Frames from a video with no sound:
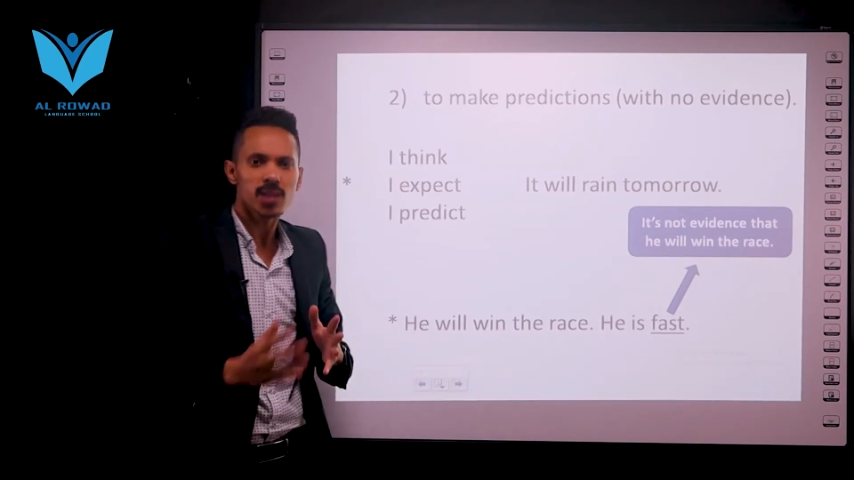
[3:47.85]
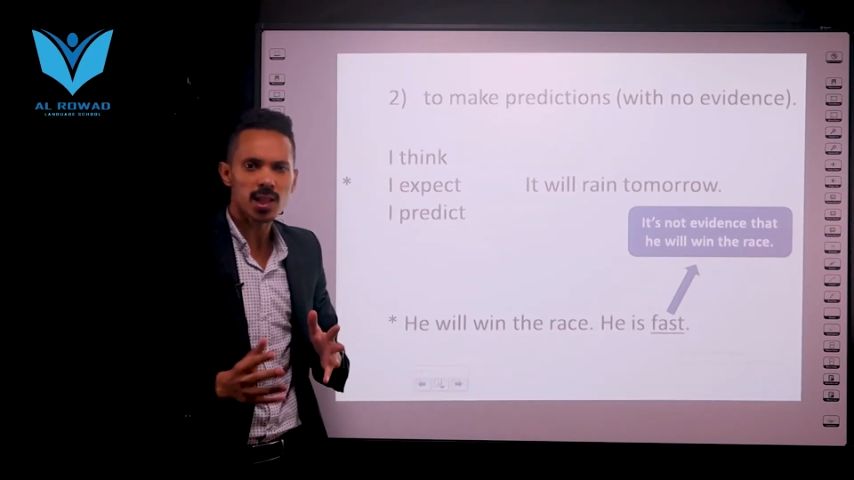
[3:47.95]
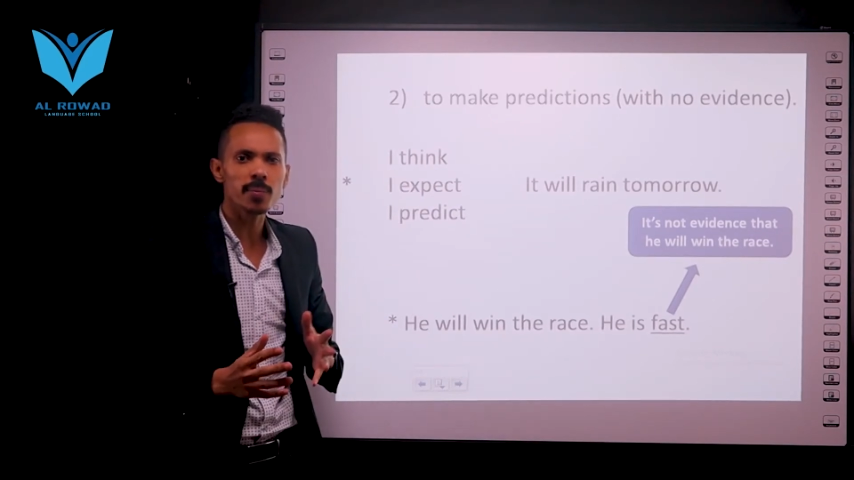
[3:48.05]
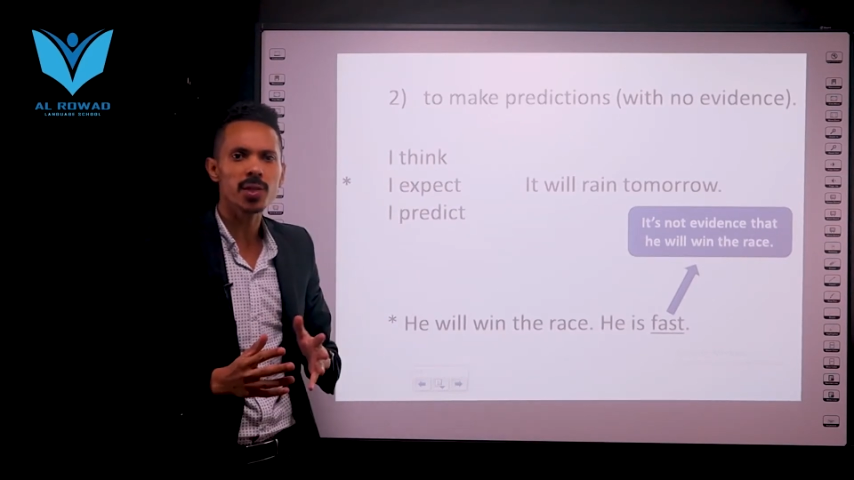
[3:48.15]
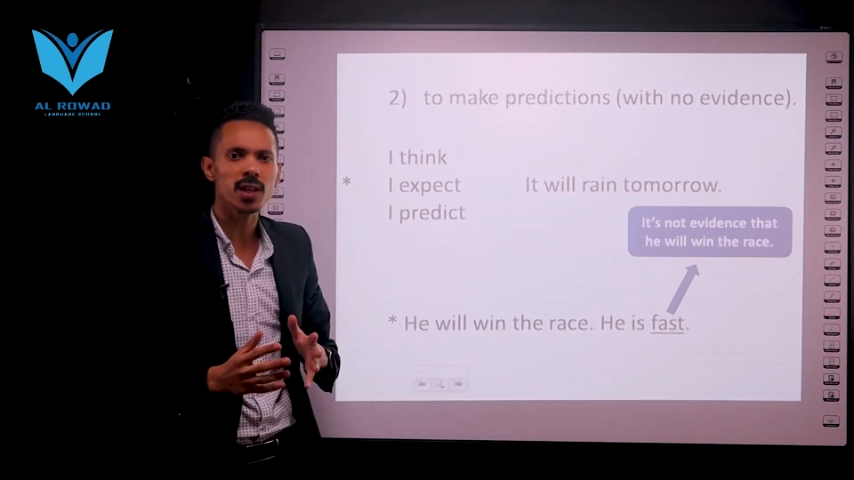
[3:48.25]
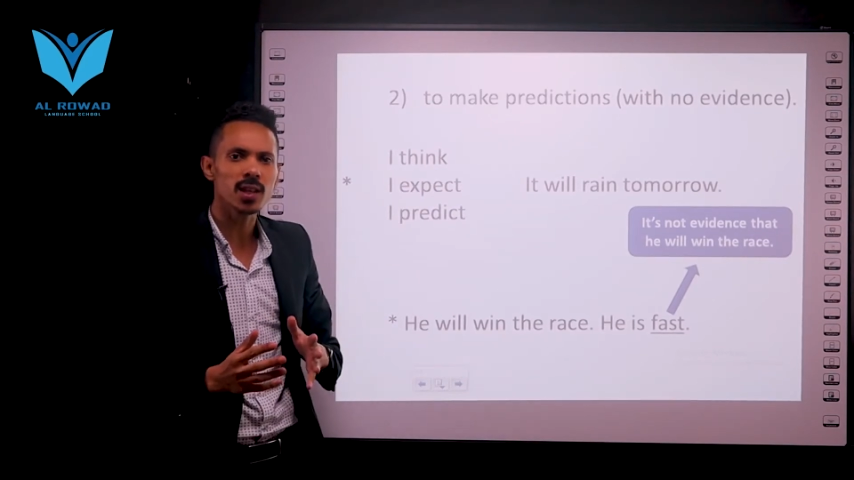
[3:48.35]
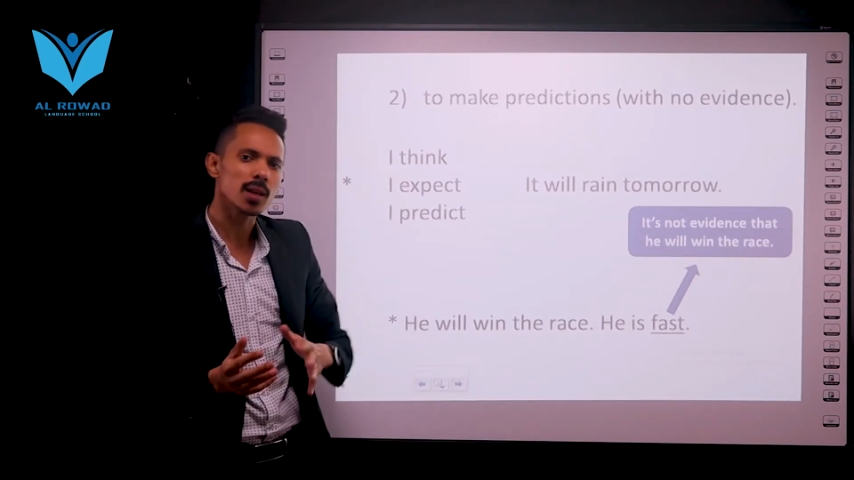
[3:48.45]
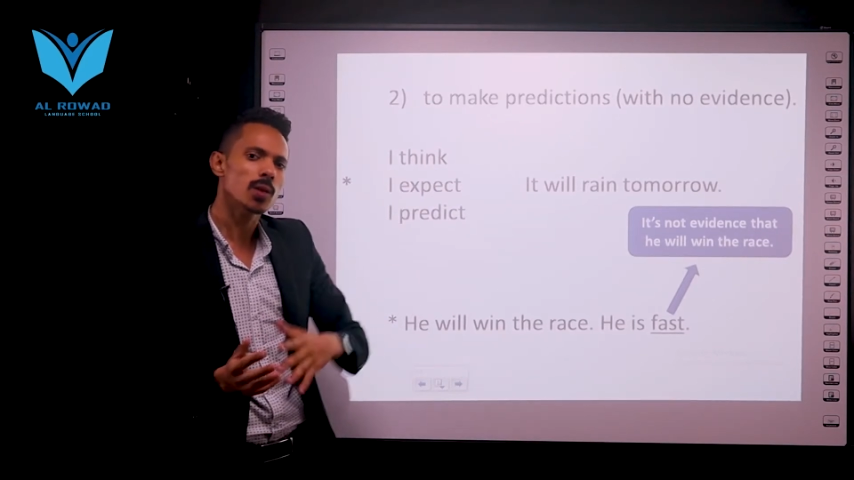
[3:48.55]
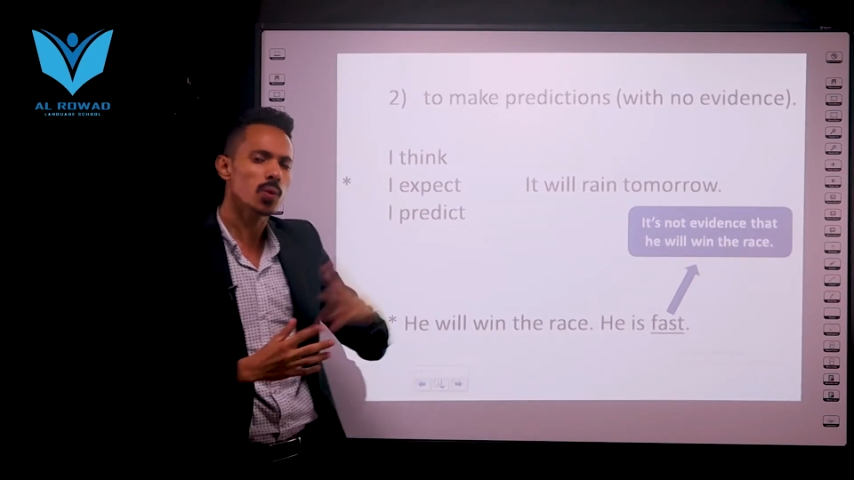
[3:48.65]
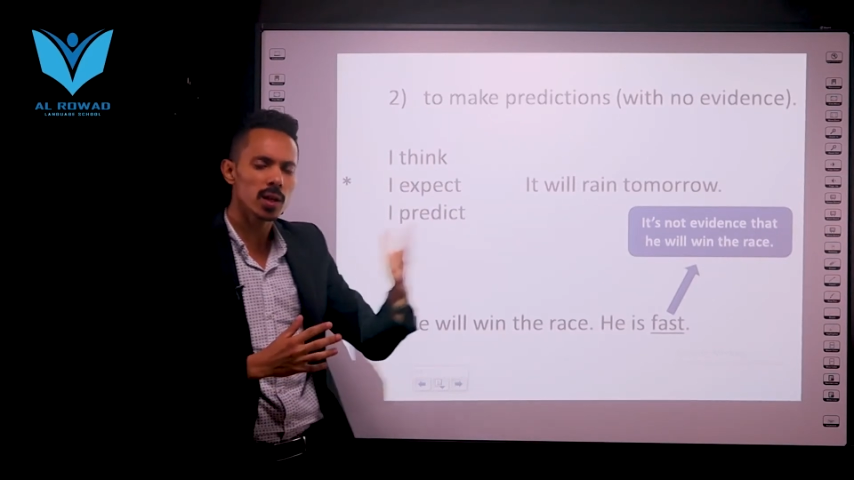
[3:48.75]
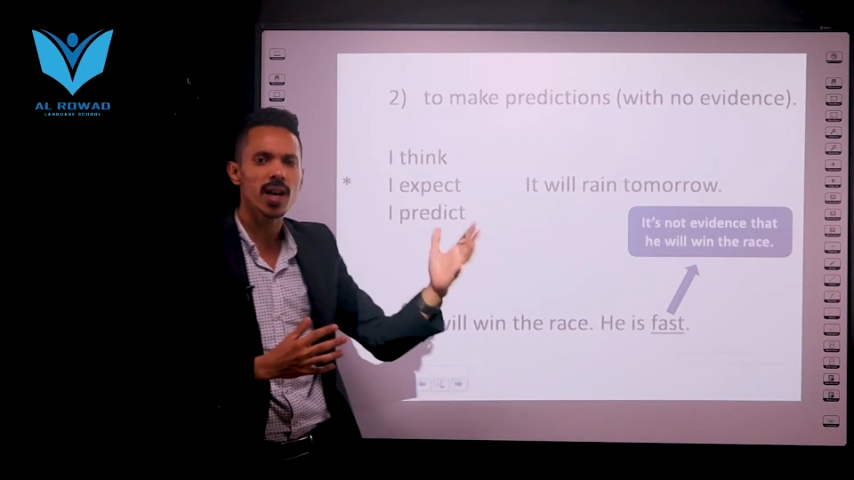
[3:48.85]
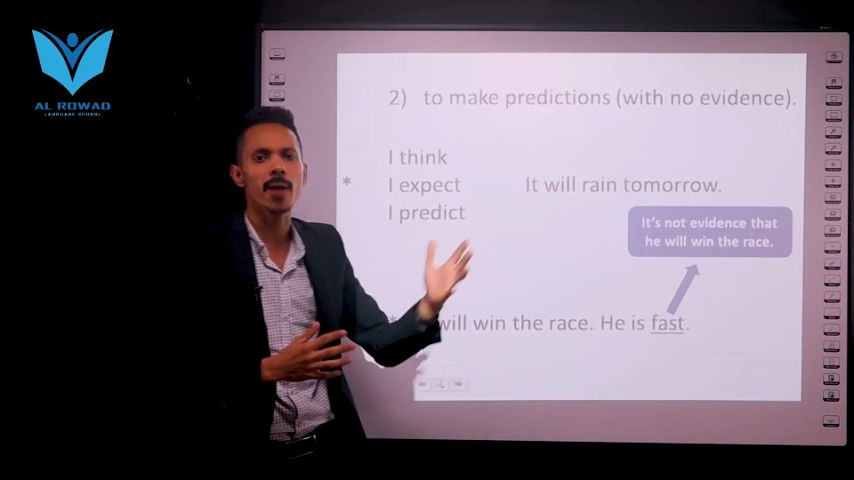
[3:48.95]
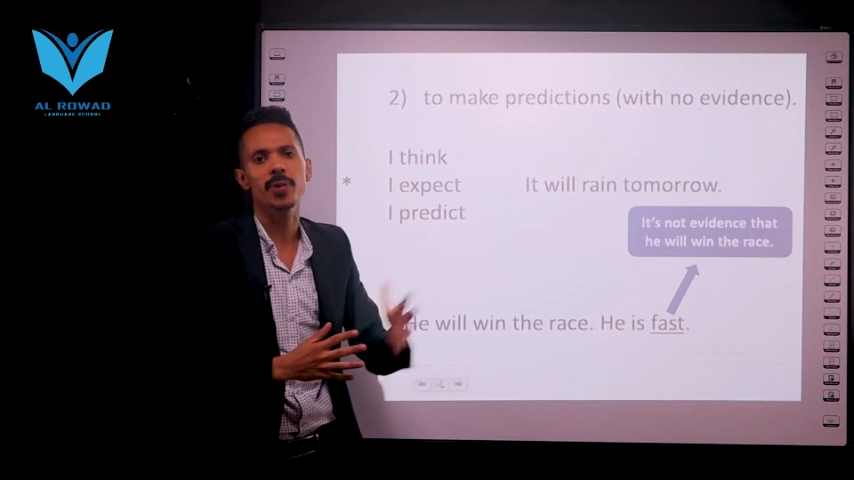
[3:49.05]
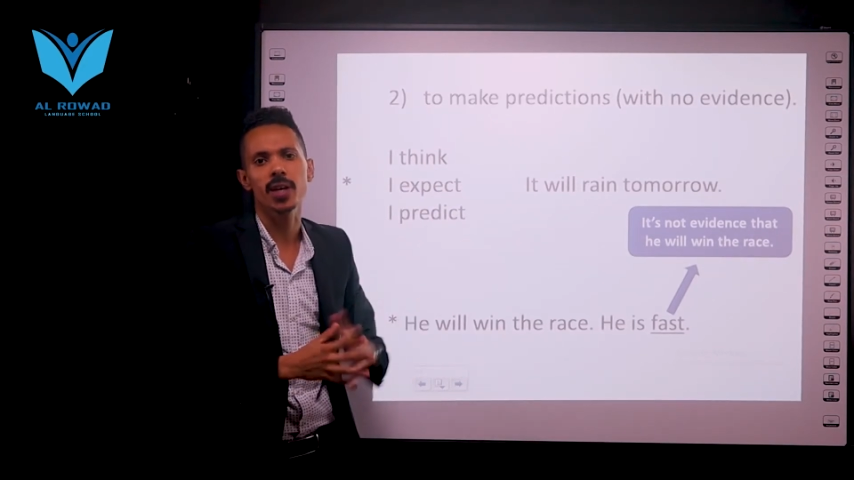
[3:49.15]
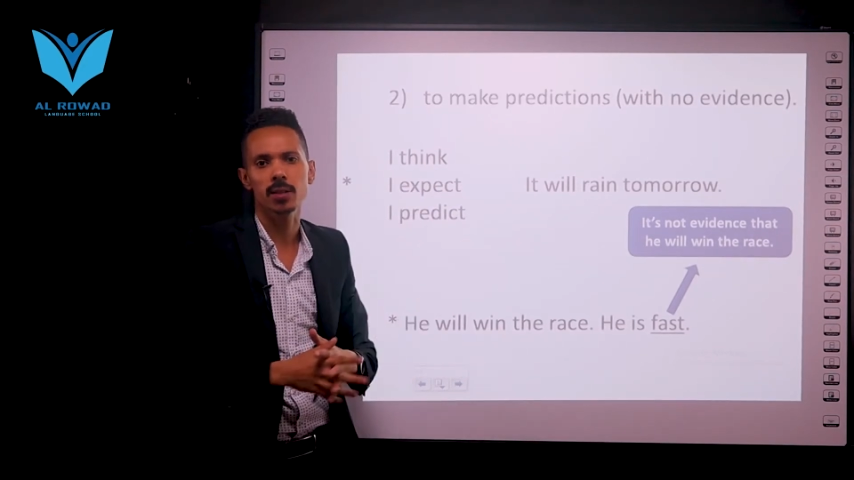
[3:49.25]
something will
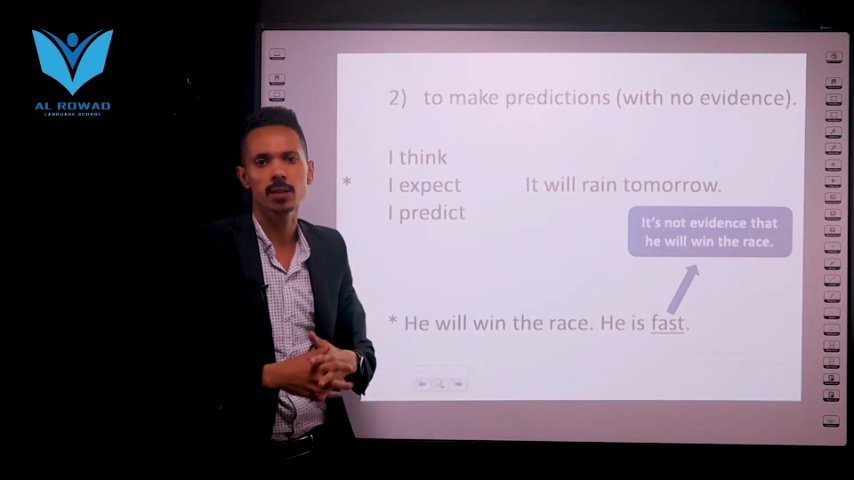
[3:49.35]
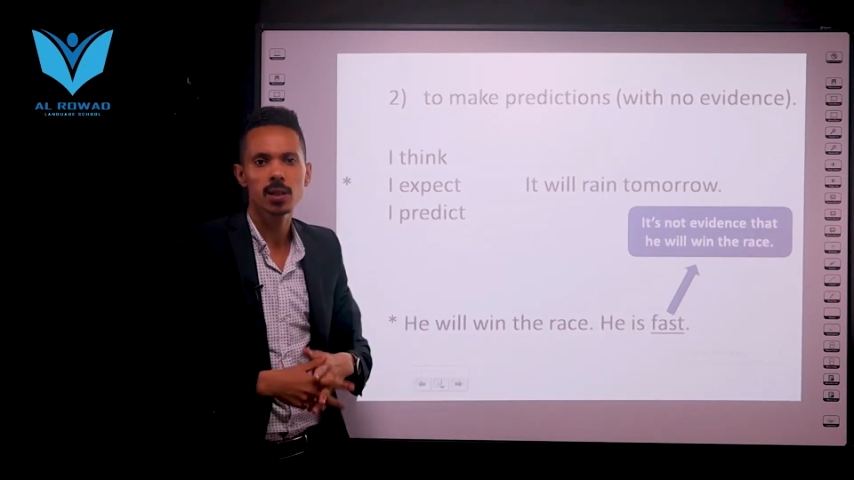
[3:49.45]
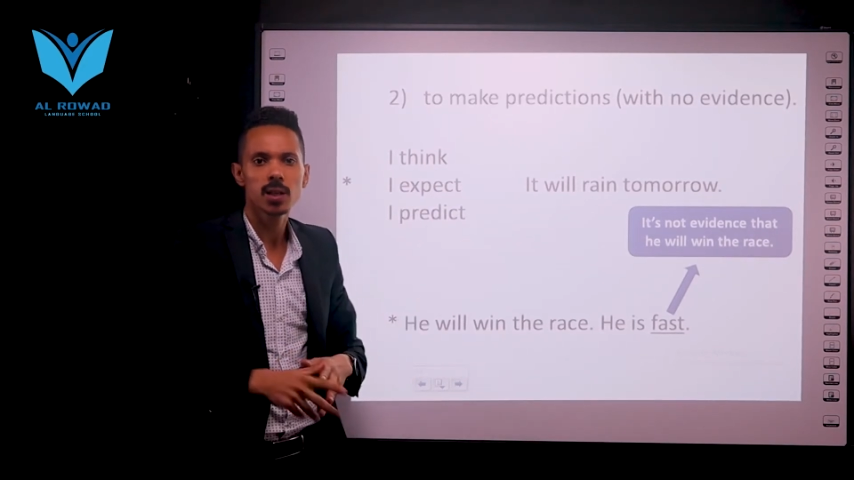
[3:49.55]
happen.